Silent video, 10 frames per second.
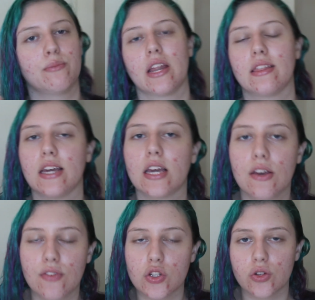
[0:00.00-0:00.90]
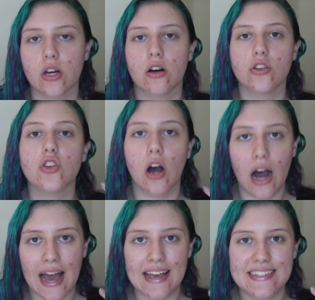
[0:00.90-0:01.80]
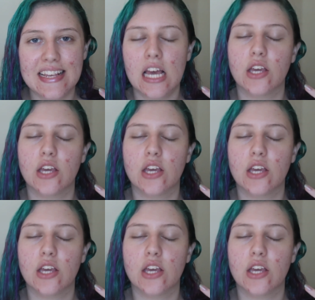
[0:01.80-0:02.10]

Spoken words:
but I think if you're doing it on your eyes,